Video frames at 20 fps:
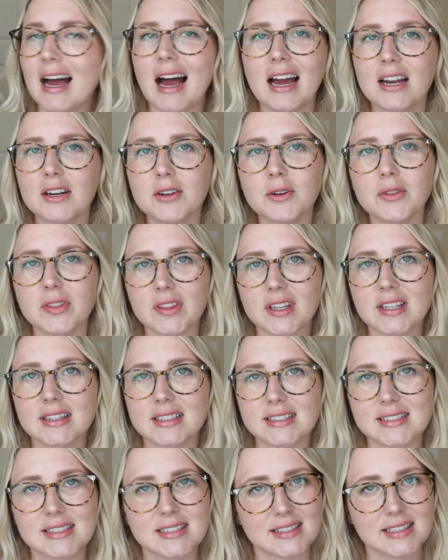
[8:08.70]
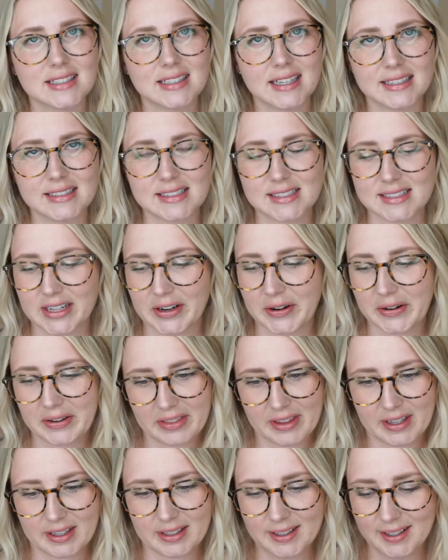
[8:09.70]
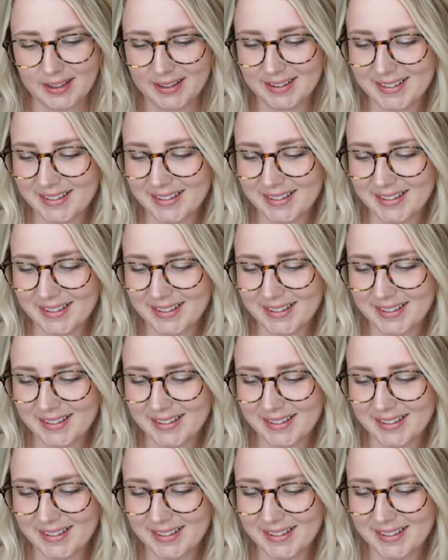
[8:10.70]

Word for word: I don't think this is a necessary thing.